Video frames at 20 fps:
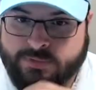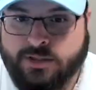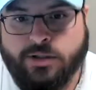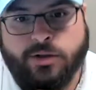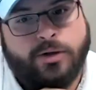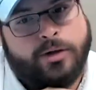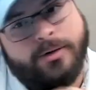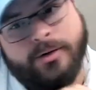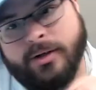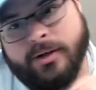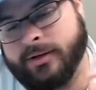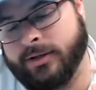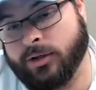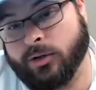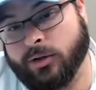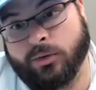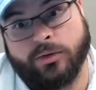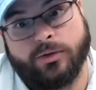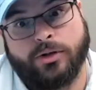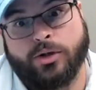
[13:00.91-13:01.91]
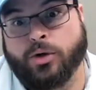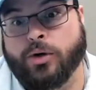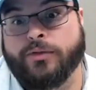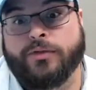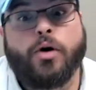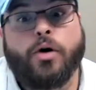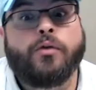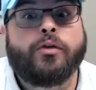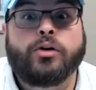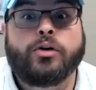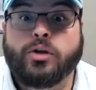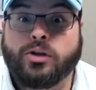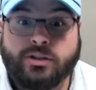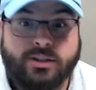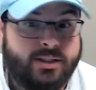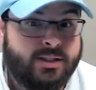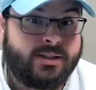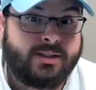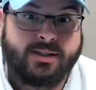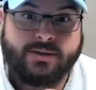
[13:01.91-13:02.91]
You have
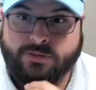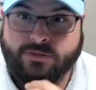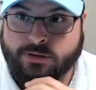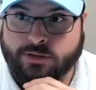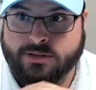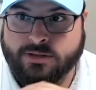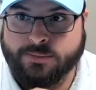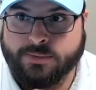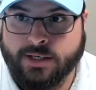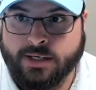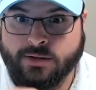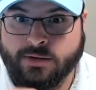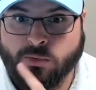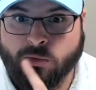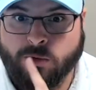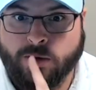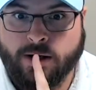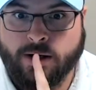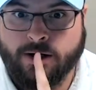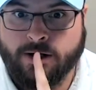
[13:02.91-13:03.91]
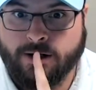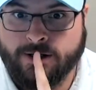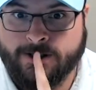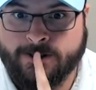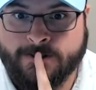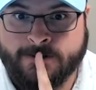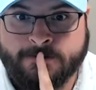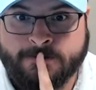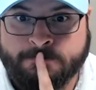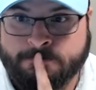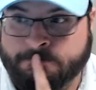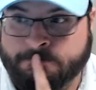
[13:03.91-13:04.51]
overlooked it if there is something out of the ordinary on it.